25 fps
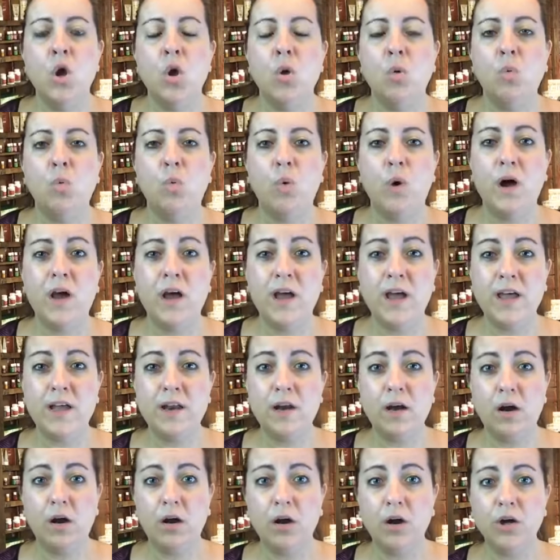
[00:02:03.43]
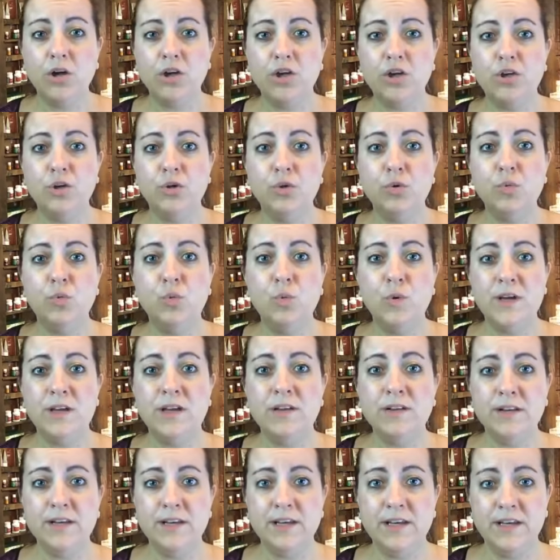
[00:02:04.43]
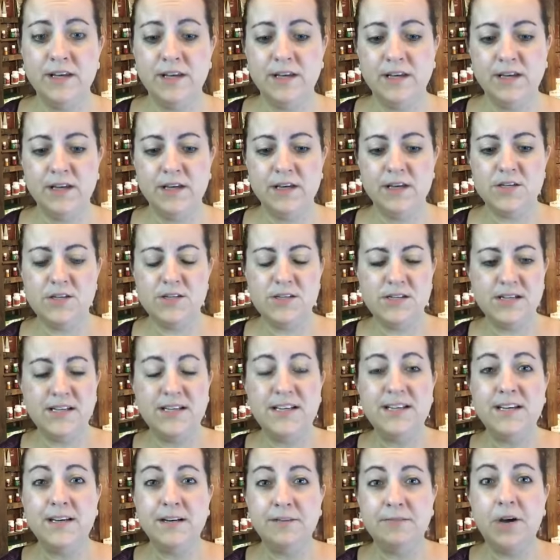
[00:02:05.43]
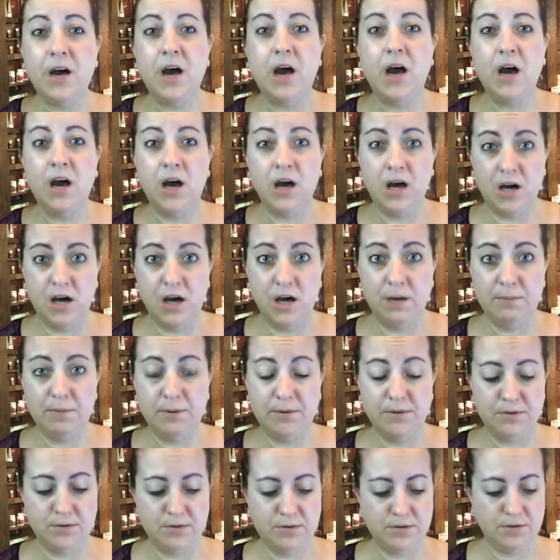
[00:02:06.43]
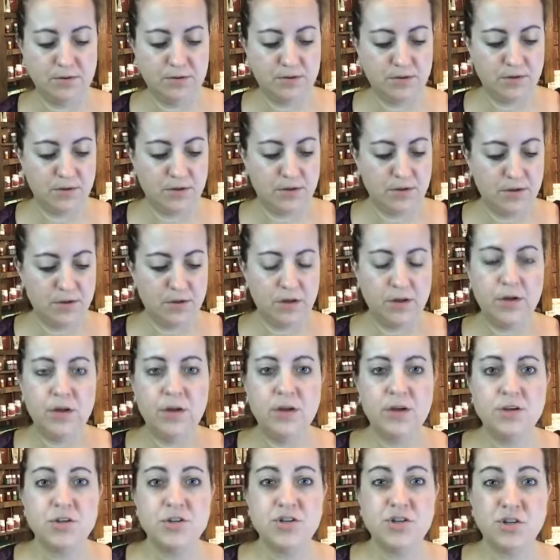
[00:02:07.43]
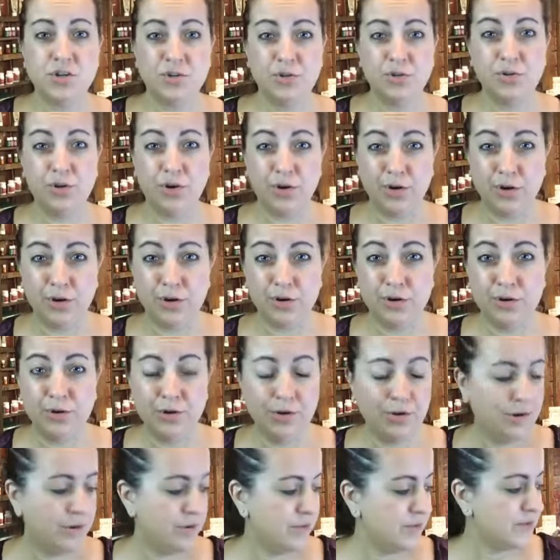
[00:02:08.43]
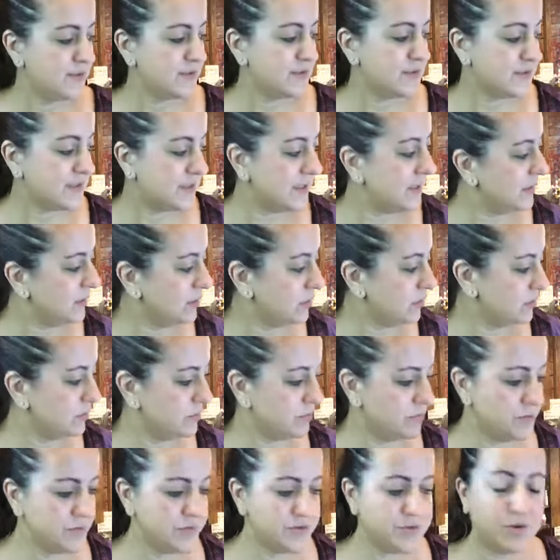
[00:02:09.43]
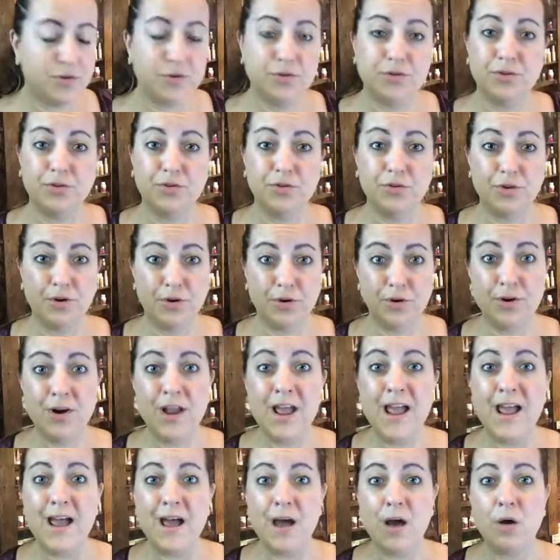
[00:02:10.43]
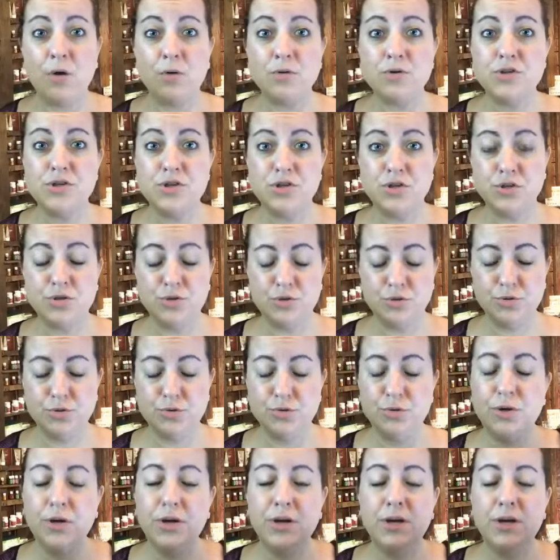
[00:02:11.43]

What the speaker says: what are you willing to give up to learn the skills or to learn how to